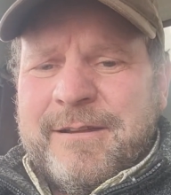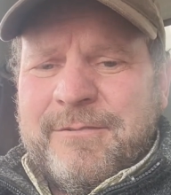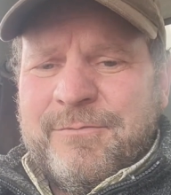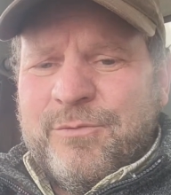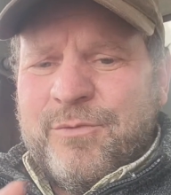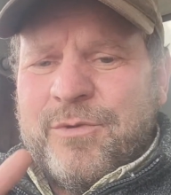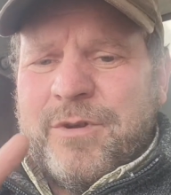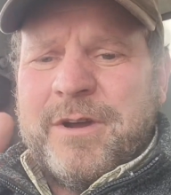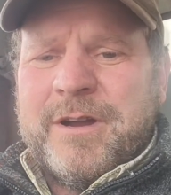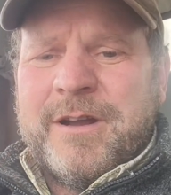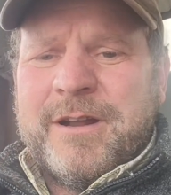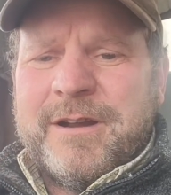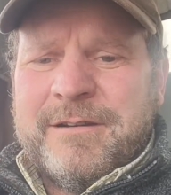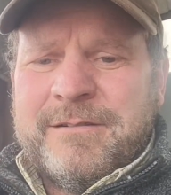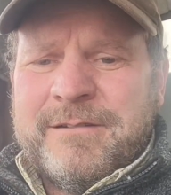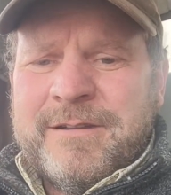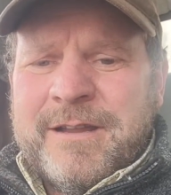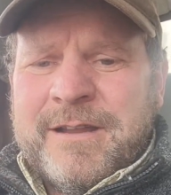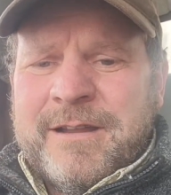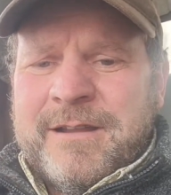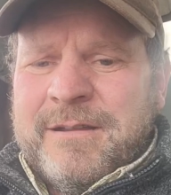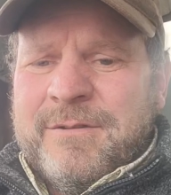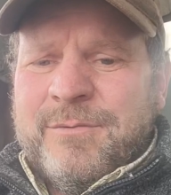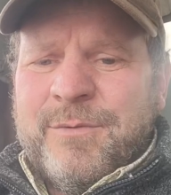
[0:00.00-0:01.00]
One,
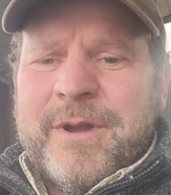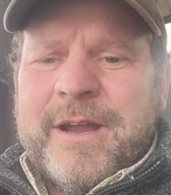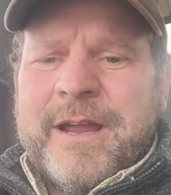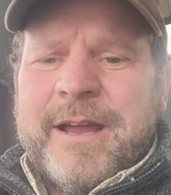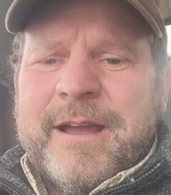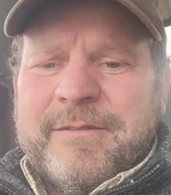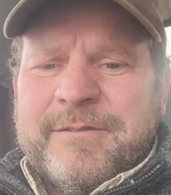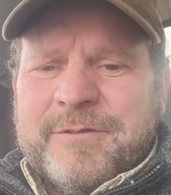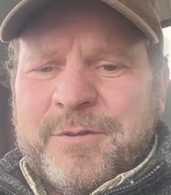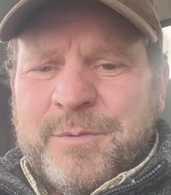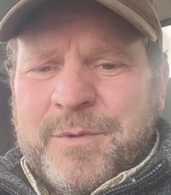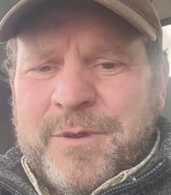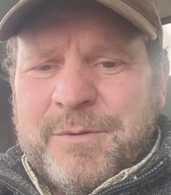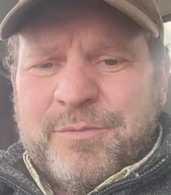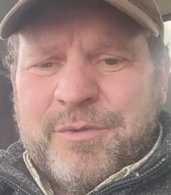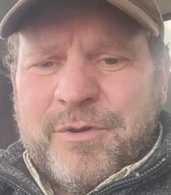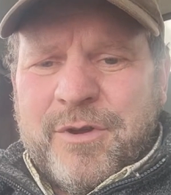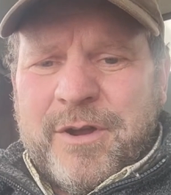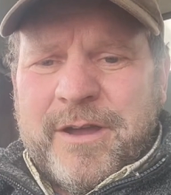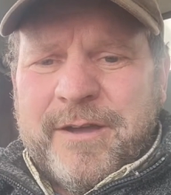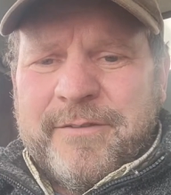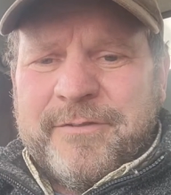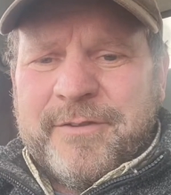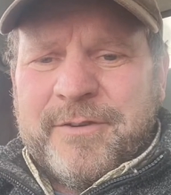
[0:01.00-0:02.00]
we have to be
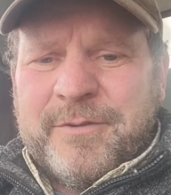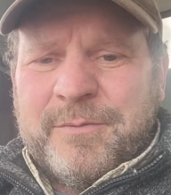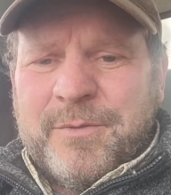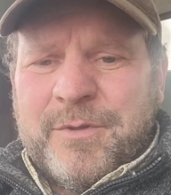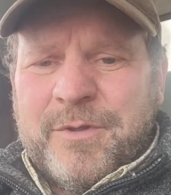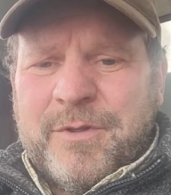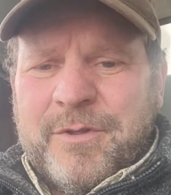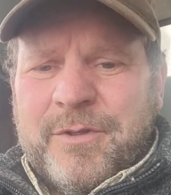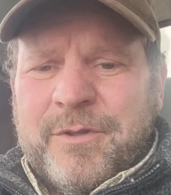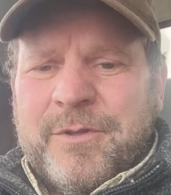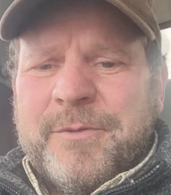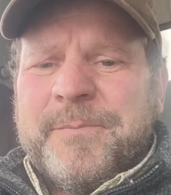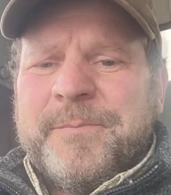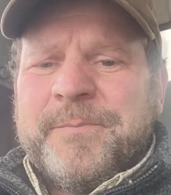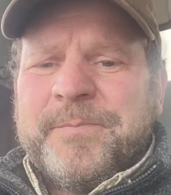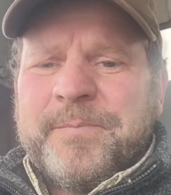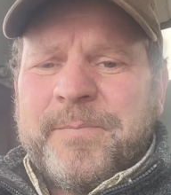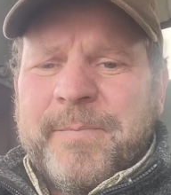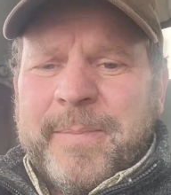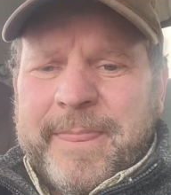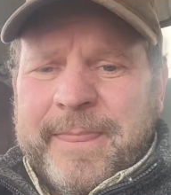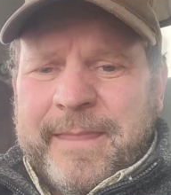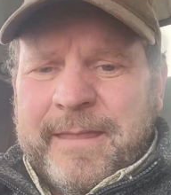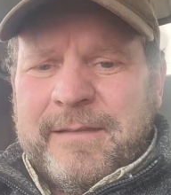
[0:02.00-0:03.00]
profitable
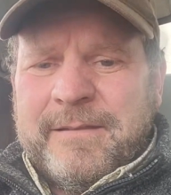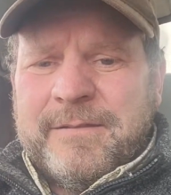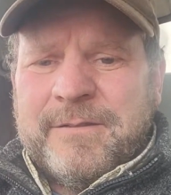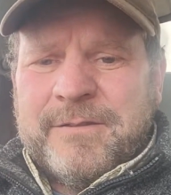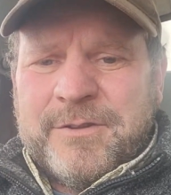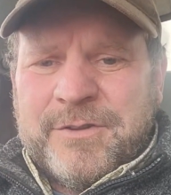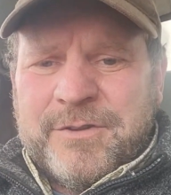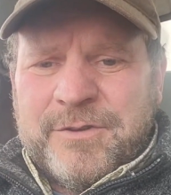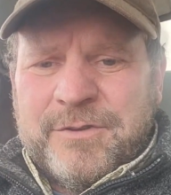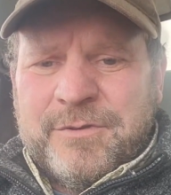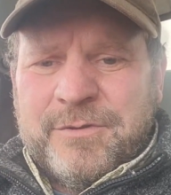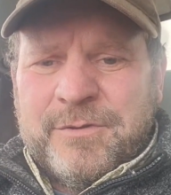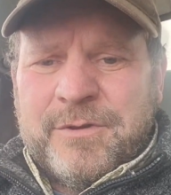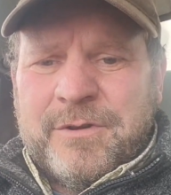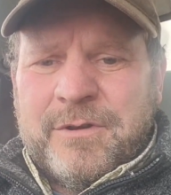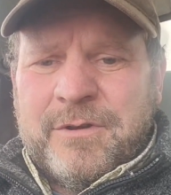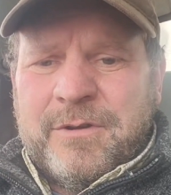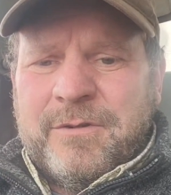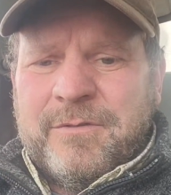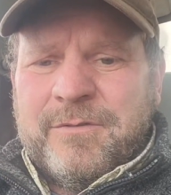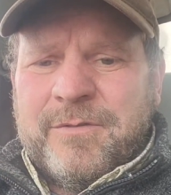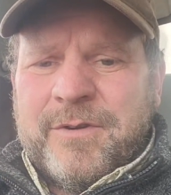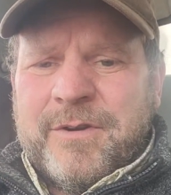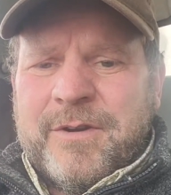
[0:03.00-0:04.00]
to do it
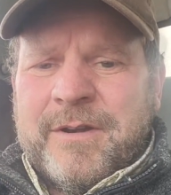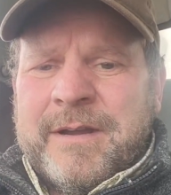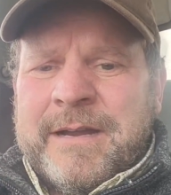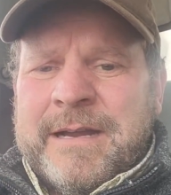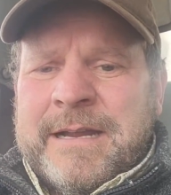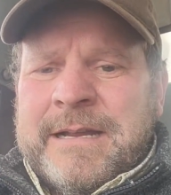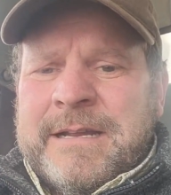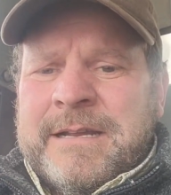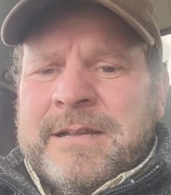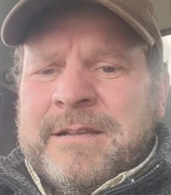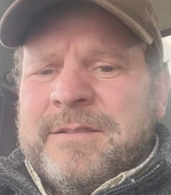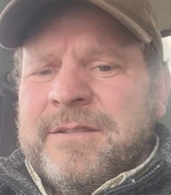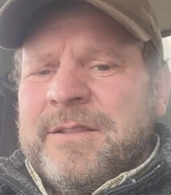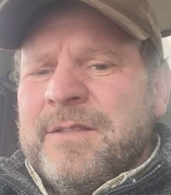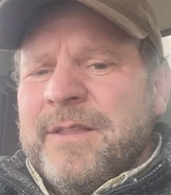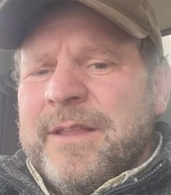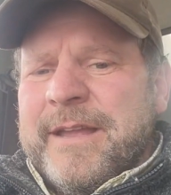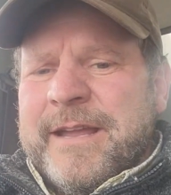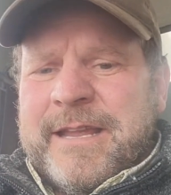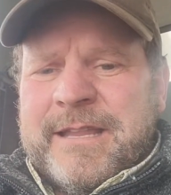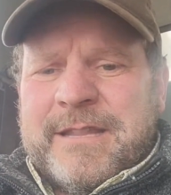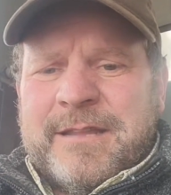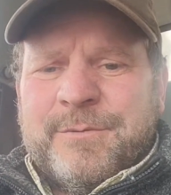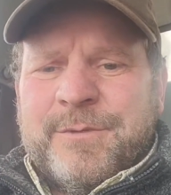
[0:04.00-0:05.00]
over. The
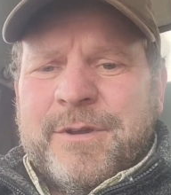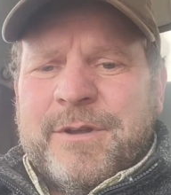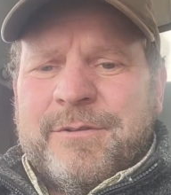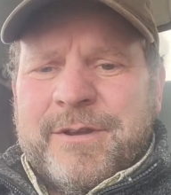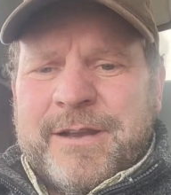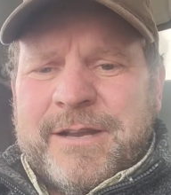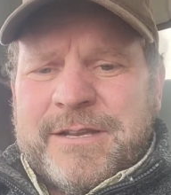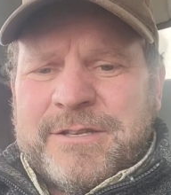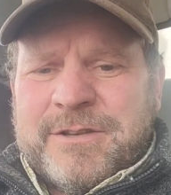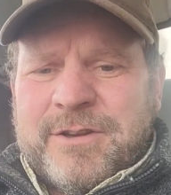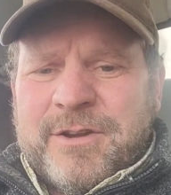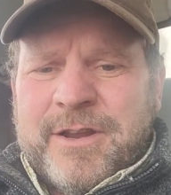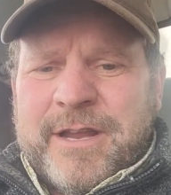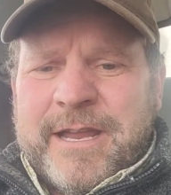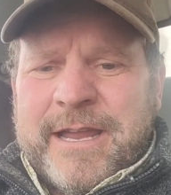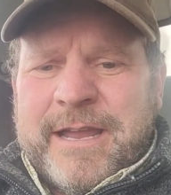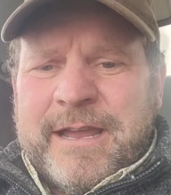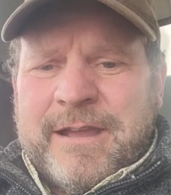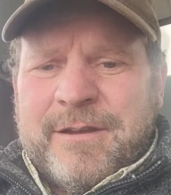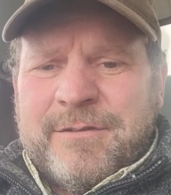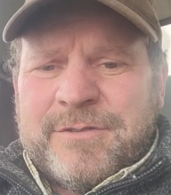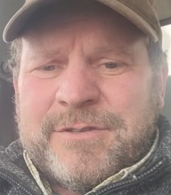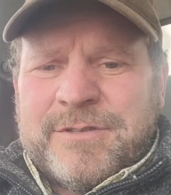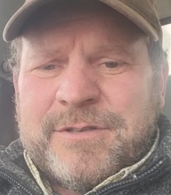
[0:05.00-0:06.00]
land that we raise our
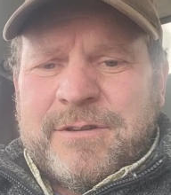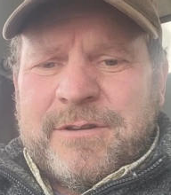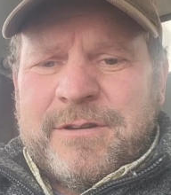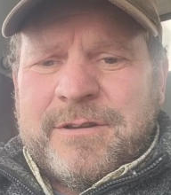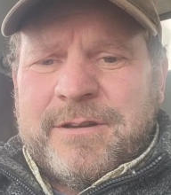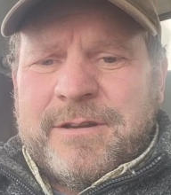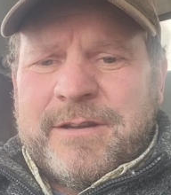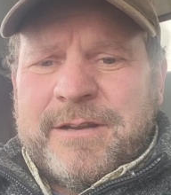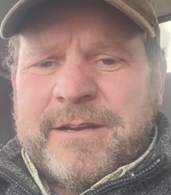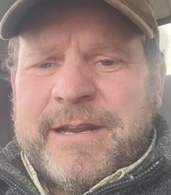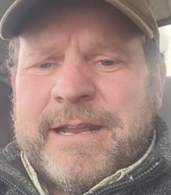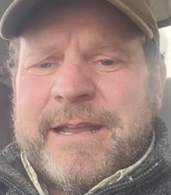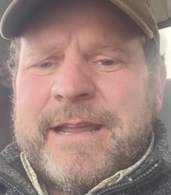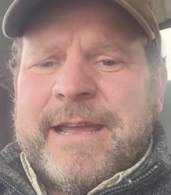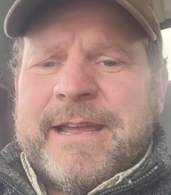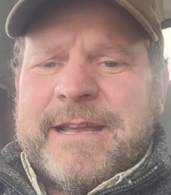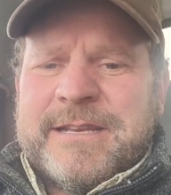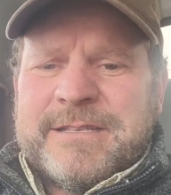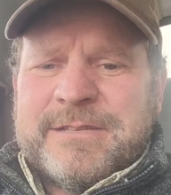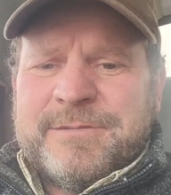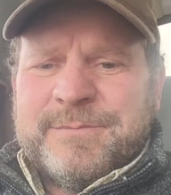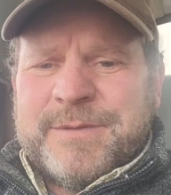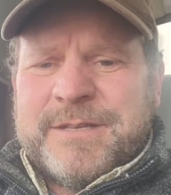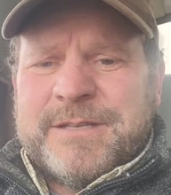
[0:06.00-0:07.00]
cows on
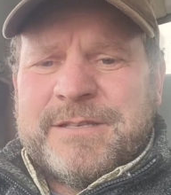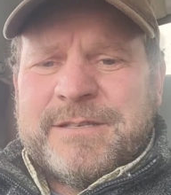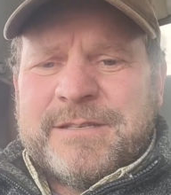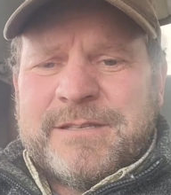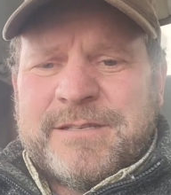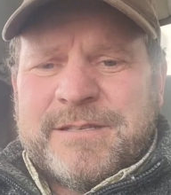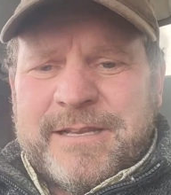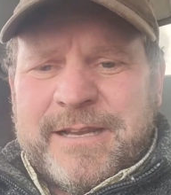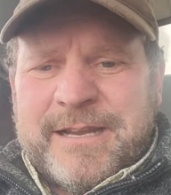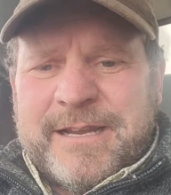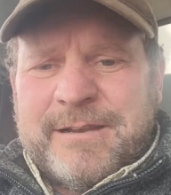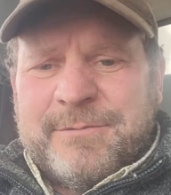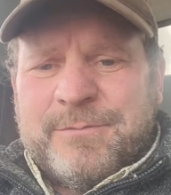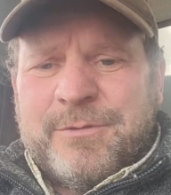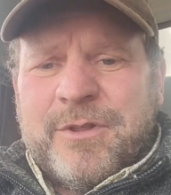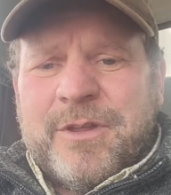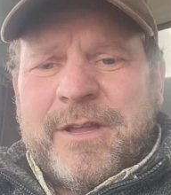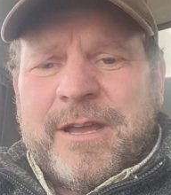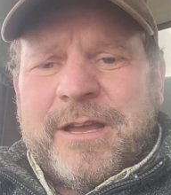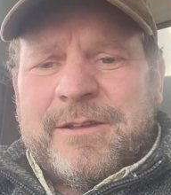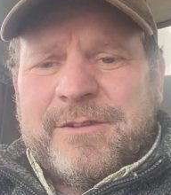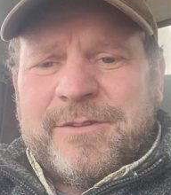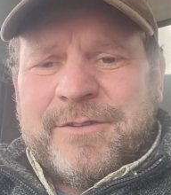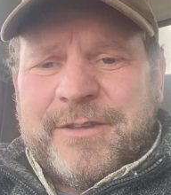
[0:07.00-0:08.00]
has to be sustainable.
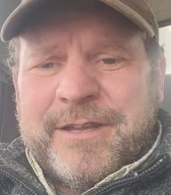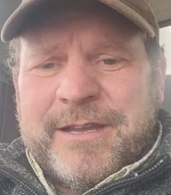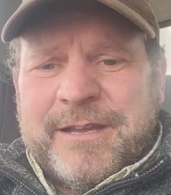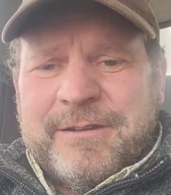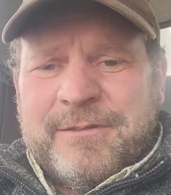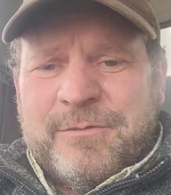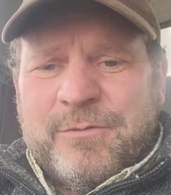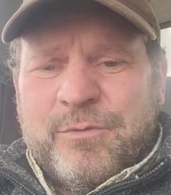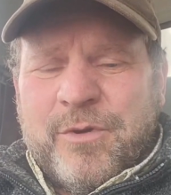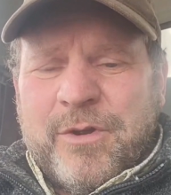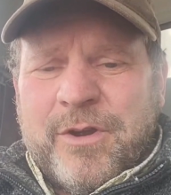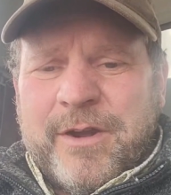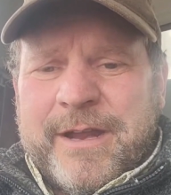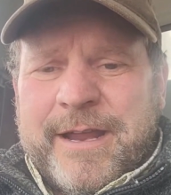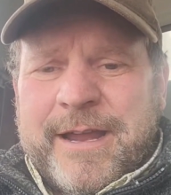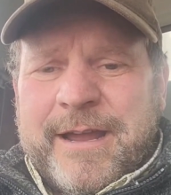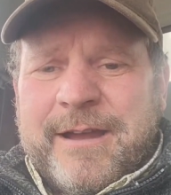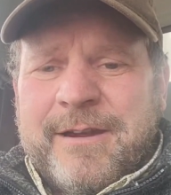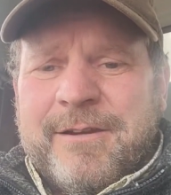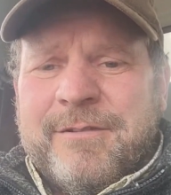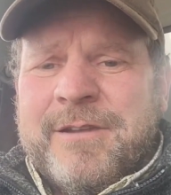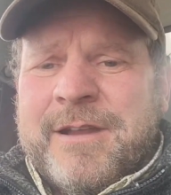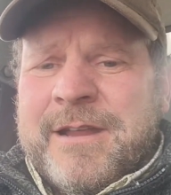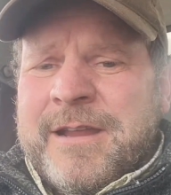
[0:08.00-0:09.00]
How's that work
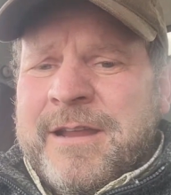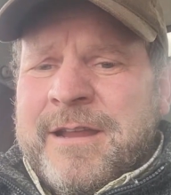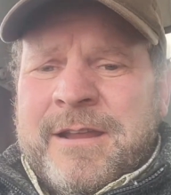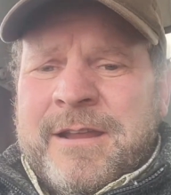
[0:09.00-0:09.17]
out?